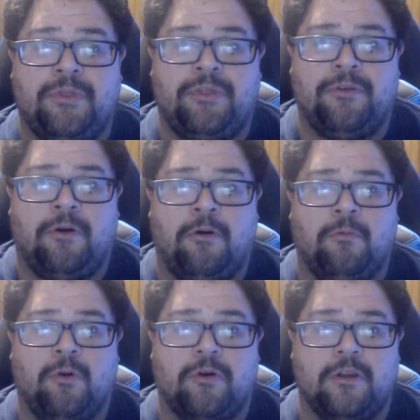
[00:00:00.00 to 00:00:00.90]
the whole
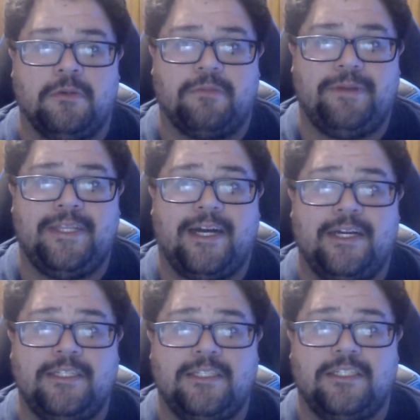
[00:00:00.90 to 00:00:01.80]
warning with
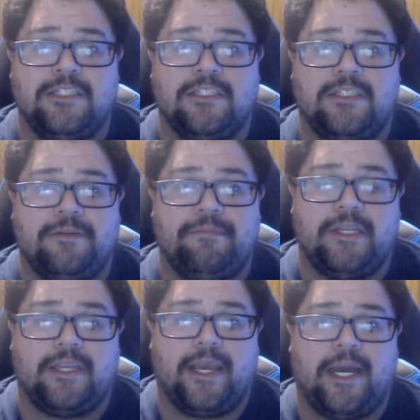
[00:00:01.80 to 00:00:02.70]
P90s is get
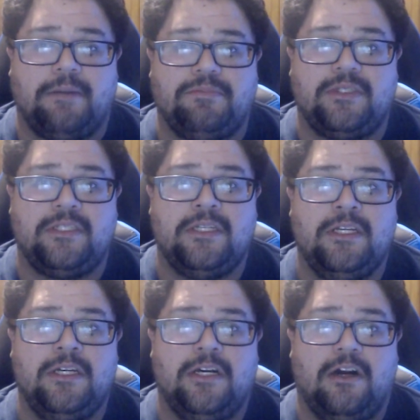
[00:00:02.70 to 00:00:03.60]
mid caps
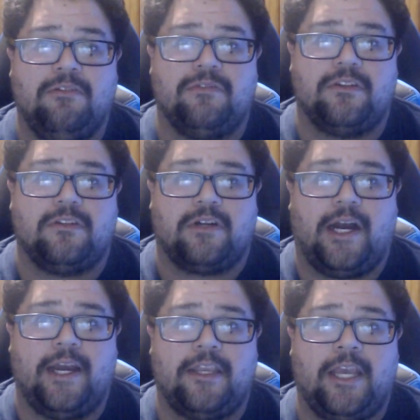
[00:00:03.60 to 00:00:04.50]
over their
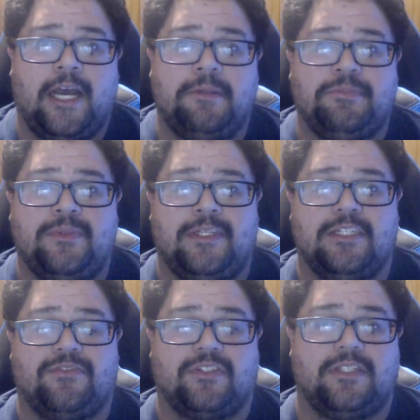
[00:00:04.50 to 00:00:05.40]
high caps
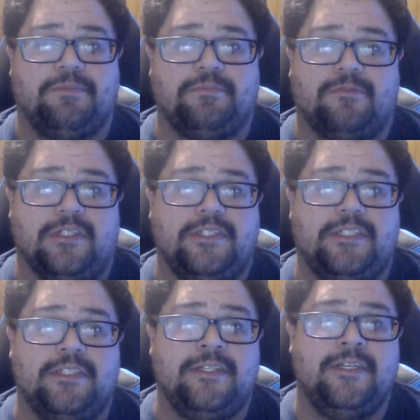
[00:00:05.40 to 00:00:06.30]
because for some
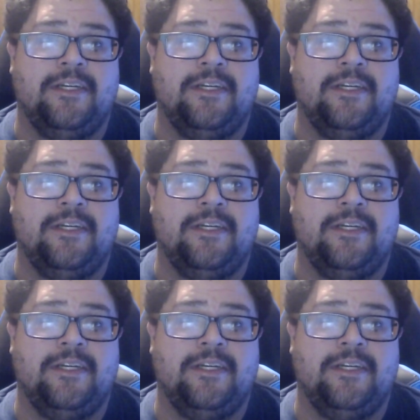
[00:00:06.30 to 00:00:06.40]
reason